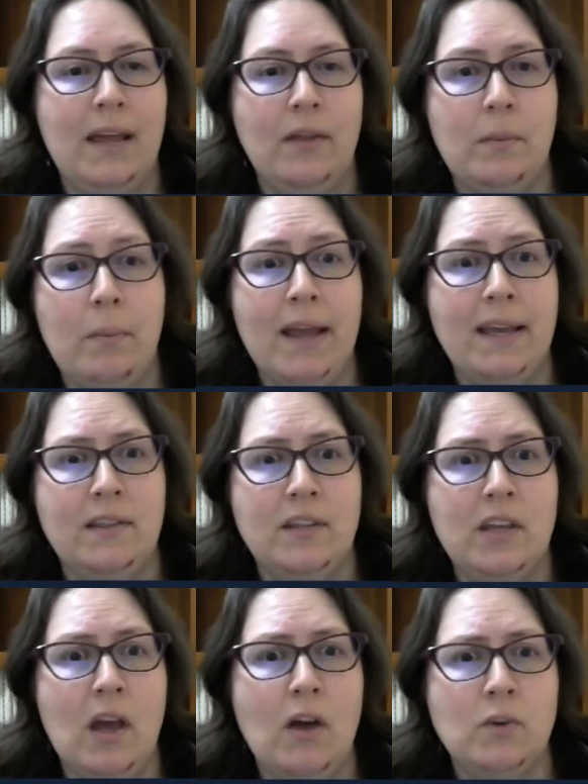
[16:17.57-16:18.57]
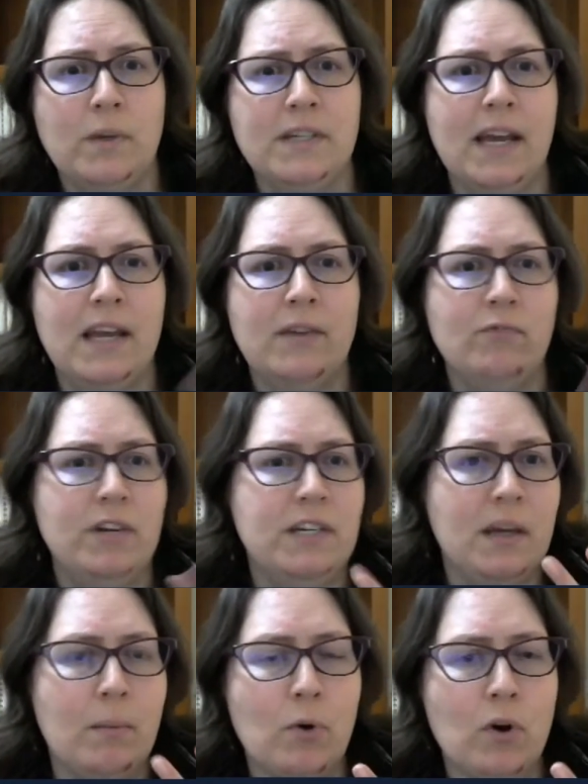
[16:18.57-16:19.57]
play on the bike in the yard one day and
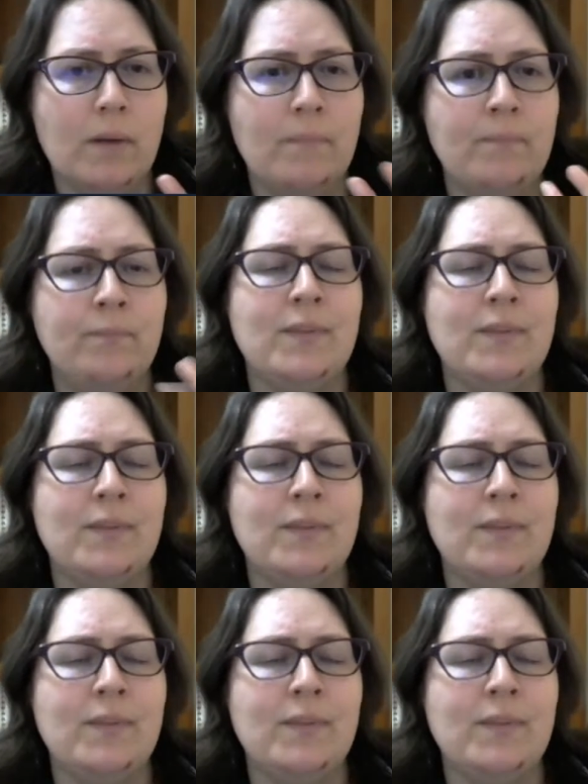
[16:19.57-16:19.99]
reading a book.